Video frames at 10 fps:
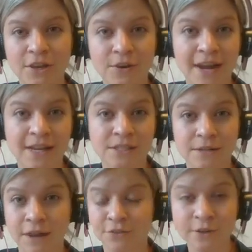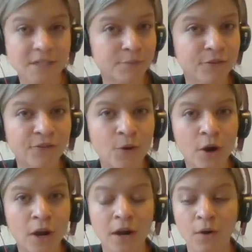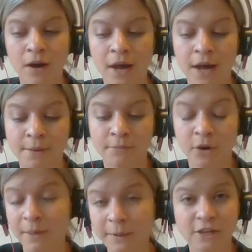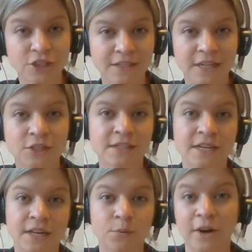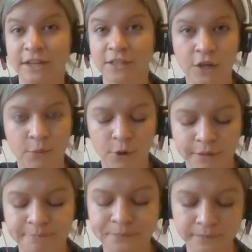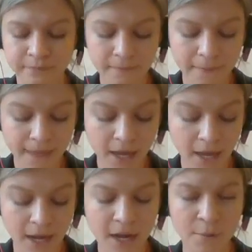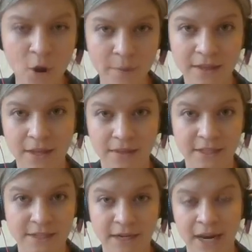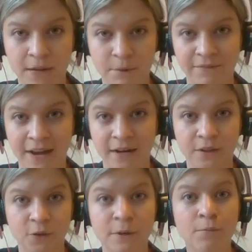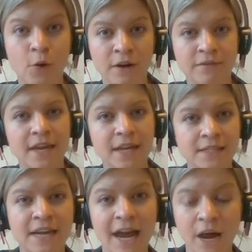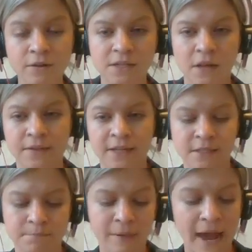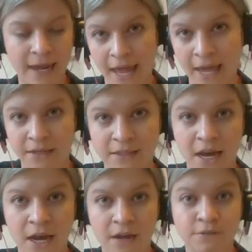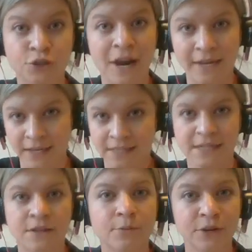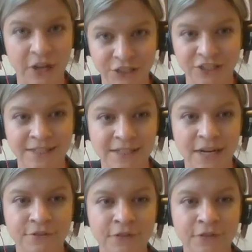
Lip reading: guys have used it before, or maybe you're just interested in wanting to know more. And I'm hoping that this can kind of provide a little bit more of the ins and outs on this back end of dry yeast and the production and stuff.